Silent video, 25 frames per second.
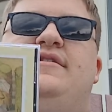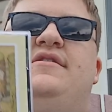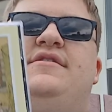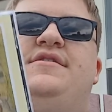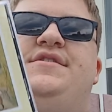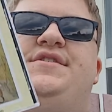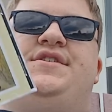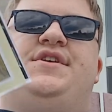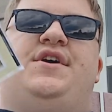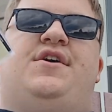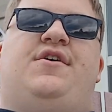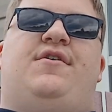
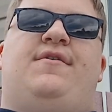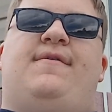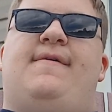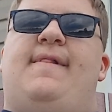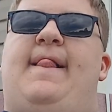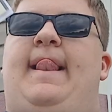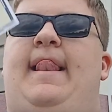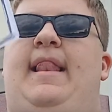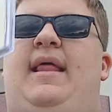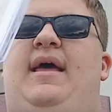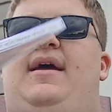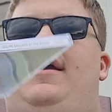So
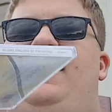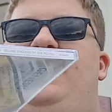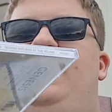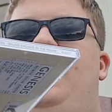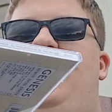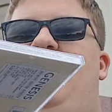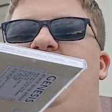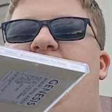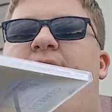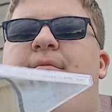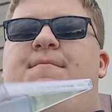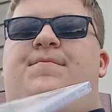
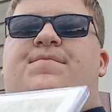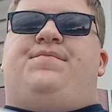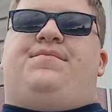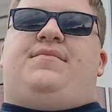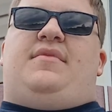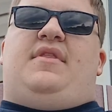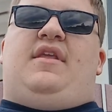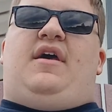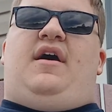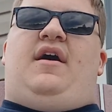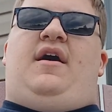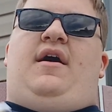yeah,
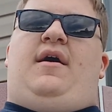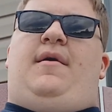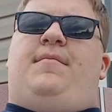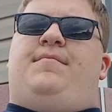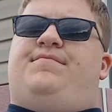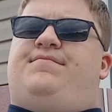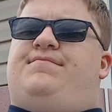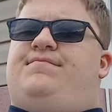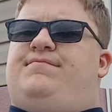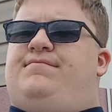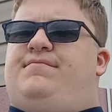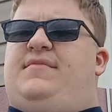
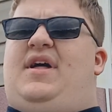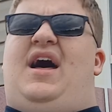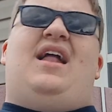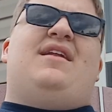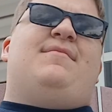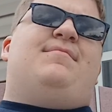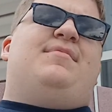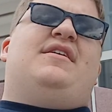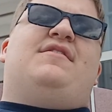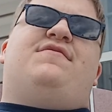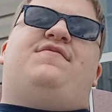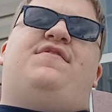not
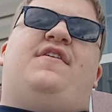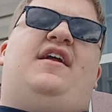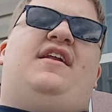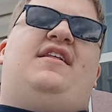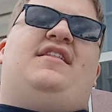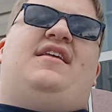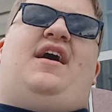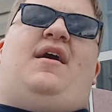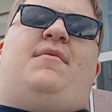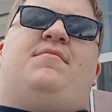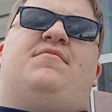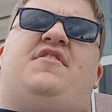a big fan of
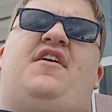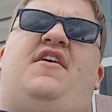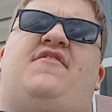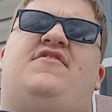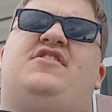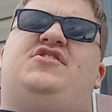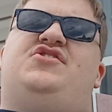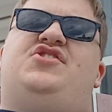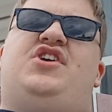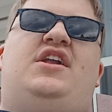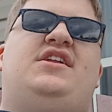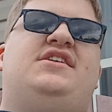the album
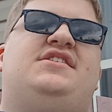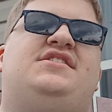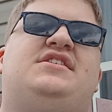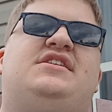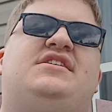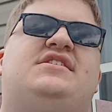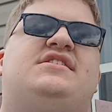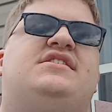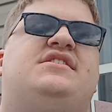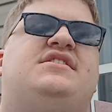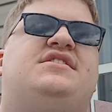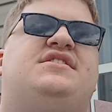cover.
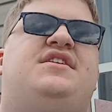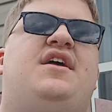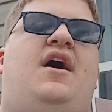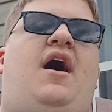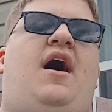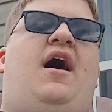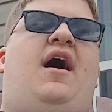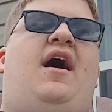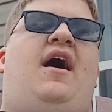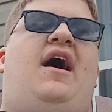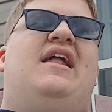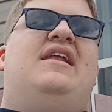Genesis
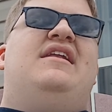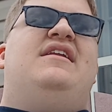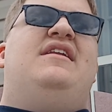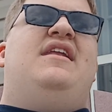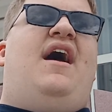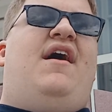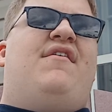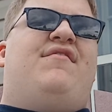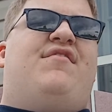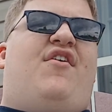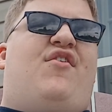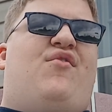
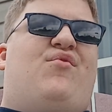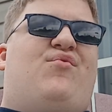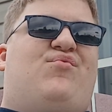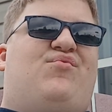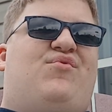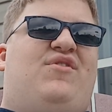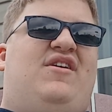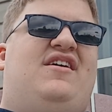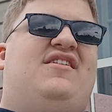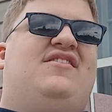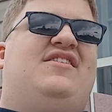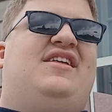never
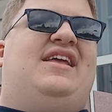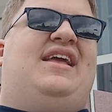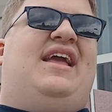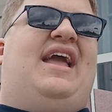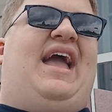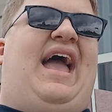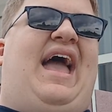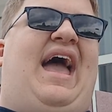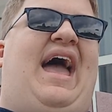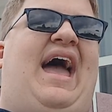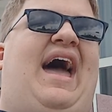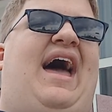really
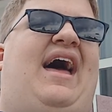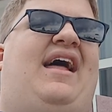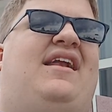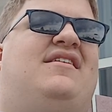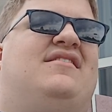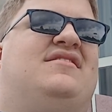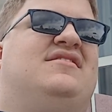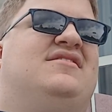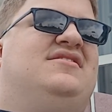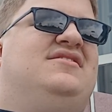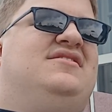had